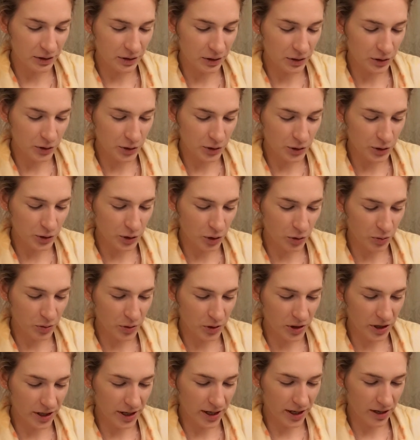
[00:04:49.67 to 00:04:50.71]
super
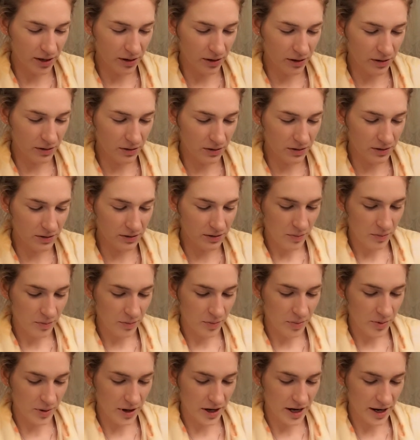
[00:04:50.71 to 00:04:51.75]
e-girl,
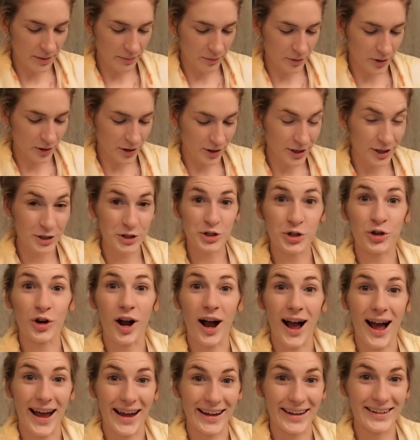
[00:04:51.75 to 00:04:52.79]
but I'm gonna
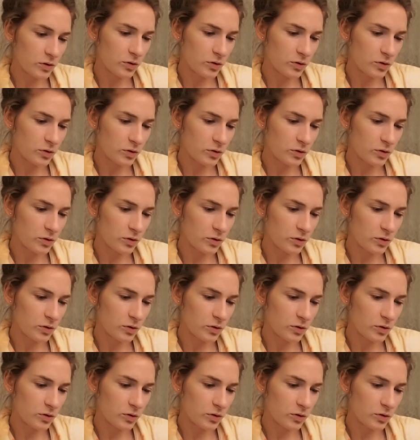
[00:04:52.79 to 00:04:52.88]
try.